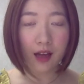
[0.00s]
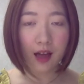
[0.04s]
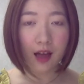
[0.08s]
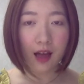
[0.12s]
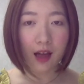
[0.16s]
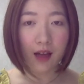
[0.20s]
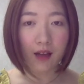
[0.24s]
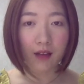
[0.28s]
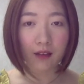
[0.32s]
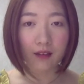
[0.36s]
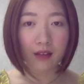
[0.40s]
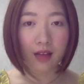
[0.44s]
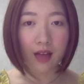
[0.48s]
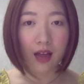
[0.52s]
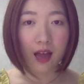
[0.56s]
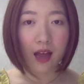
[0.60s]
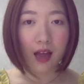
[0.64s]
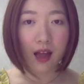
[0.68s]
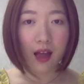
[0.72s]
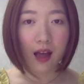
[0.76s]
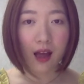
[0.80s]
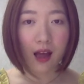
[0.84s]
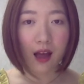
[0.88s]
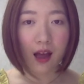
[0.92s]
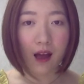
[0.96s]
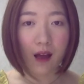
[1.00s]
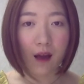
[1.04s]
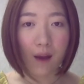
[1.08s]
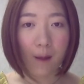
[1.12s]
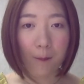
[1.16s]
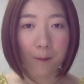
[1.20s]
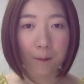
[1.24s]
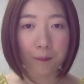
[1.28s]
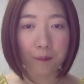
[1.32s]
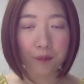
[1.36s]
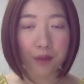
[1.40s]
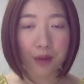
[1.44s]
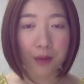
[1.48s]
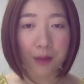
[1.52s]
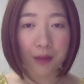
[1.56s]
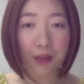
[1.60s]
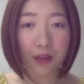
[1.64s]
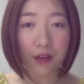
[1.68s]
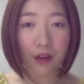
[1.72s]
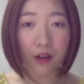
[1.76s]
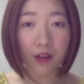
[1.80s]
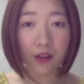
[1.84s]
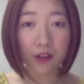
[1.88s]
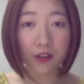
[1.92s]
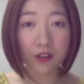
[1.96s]
and uh, I
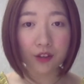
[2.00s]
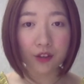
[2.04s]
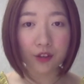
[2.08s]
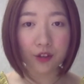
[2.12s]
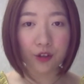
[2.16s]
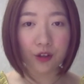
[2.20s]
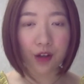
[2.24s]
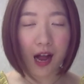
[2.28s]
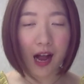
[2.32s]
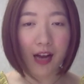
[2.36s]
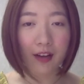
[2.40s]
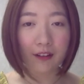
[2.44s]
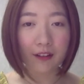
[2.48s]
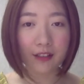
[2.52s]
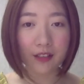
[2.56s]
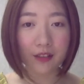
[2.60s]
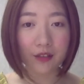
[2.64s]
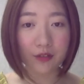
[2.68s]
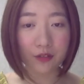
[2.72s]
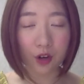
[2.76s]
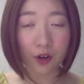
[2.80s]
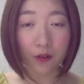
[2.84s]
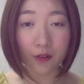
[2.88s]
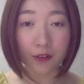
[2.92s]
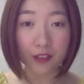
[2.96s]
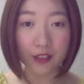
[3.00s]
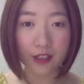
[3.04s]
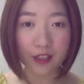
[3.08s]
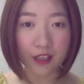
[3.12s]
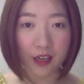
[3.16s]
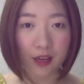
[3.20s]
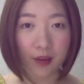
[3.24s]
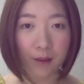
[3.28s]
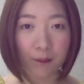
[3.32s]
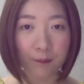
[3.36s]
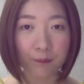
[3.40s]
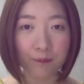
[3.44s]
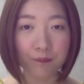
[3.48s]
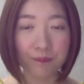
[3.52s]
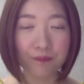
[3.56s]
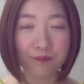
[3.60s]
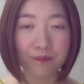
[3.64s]
belong to IRIS rover team.